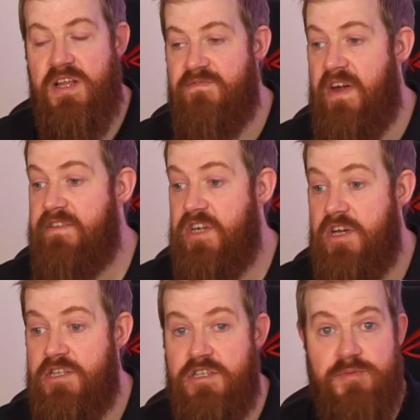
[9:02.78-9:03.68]
very
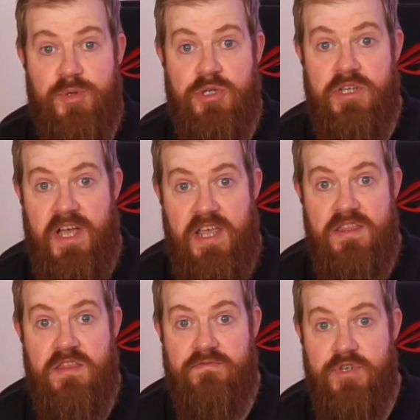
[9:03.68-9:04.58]
noticeable
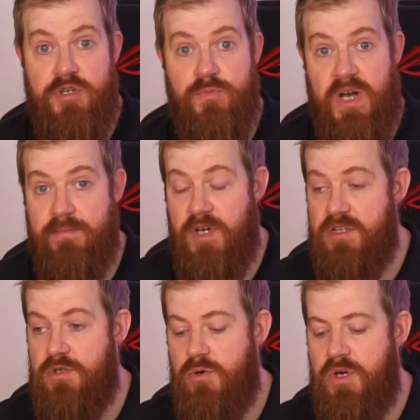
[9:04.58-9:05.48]
in the room when I'm not
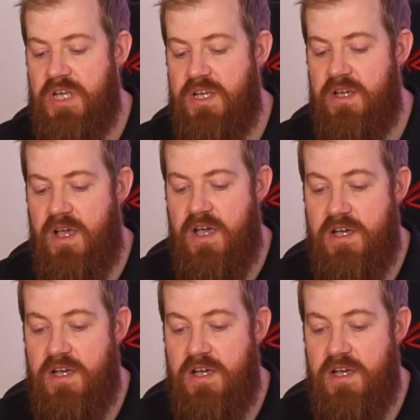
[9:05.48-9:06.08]
talking,